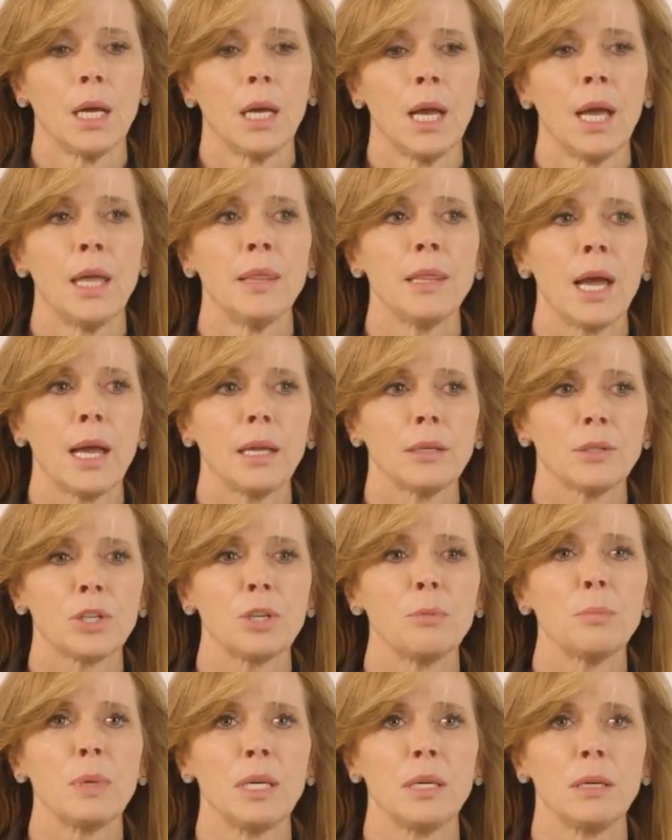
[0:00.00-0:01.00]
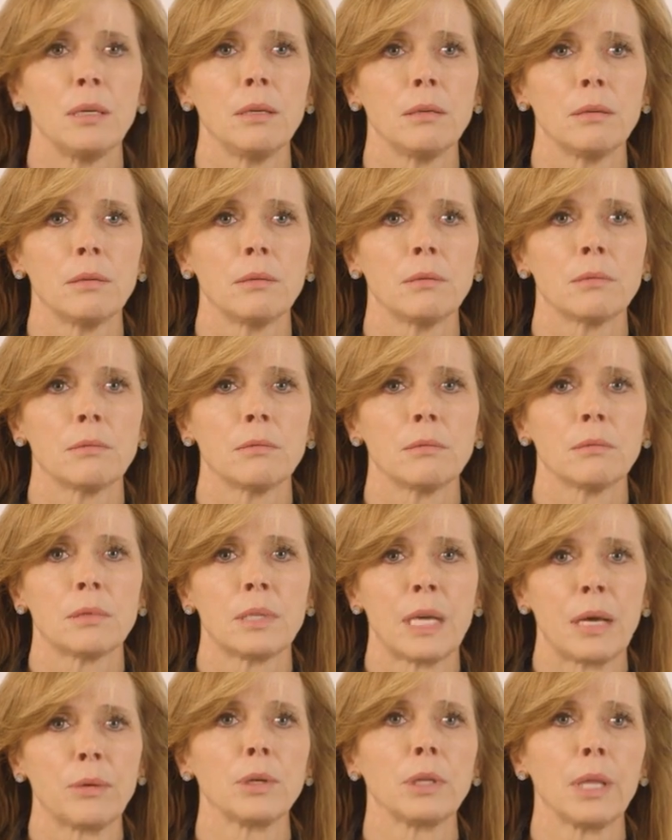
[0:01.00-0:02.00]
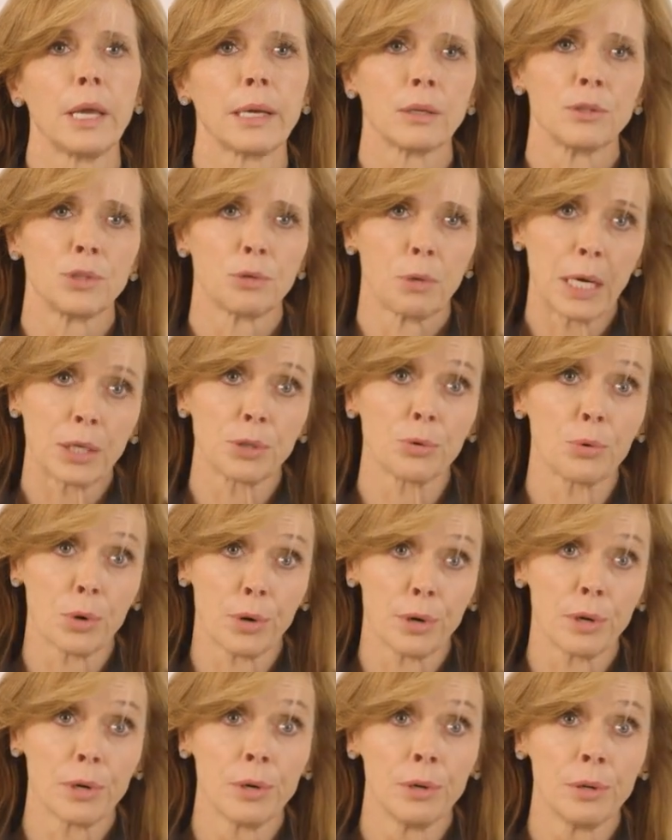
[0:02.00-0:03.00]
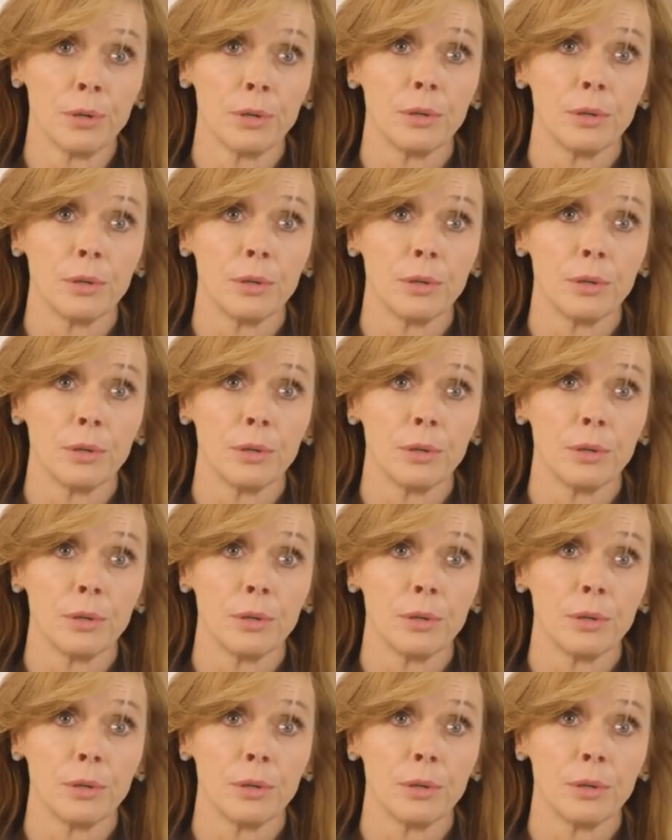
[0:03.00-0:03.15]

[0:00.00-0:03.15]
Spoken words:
And that, to me, sounded like a direct order.